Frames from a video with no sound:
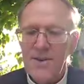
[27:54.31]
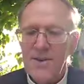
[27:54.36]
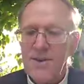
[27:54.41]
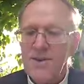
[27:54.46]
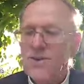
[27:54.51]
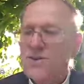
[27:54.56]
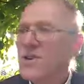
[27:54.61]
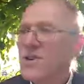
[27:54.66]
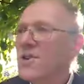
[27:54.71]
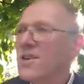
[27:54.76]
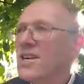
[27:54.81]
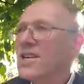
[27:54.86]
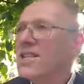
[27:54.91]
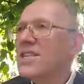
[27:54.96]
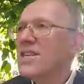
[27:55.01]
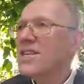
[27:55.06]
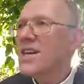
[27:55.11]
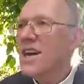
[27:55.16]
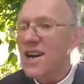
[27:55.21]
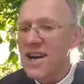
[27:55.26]
The song in
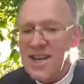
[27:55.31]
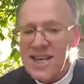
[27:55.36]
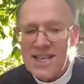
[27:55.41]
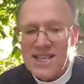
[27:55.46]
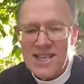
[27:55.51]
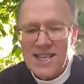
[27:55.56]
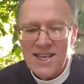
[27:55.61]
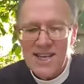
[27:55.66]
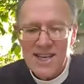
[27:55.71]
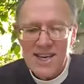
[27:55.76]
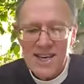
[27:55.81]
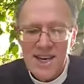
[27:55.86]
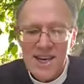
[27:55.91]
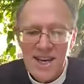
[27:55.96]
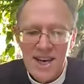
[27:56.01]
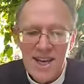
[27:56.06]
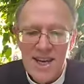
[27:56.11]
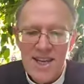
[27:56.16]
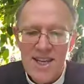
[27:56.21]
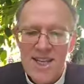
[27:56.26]
the night,
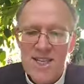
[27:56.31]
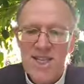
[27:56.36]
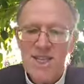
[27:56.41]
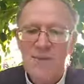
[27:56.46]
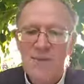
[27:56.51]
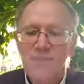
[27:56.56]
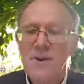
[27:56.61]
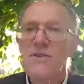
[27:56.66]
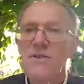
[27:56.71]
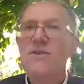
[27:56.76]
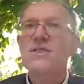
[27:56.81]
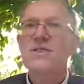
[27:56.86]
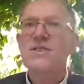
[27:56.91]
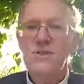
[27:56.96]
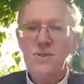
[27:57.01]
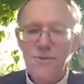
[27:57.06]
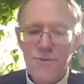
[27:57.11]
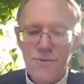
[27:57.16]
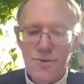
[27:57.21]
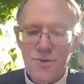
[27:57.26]
at its
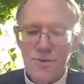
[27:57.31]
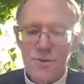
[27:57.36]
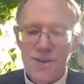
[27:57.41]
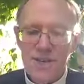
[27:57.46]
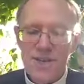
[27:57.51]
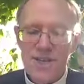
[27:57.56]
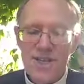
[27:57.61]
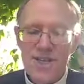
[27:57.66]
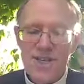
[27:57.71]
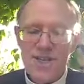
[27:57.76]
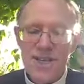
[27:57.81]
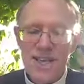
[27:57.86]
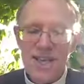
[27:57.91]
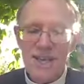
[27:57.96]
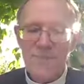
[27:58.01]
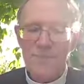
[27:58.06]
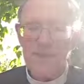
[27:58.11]
spiritual fullness, is that a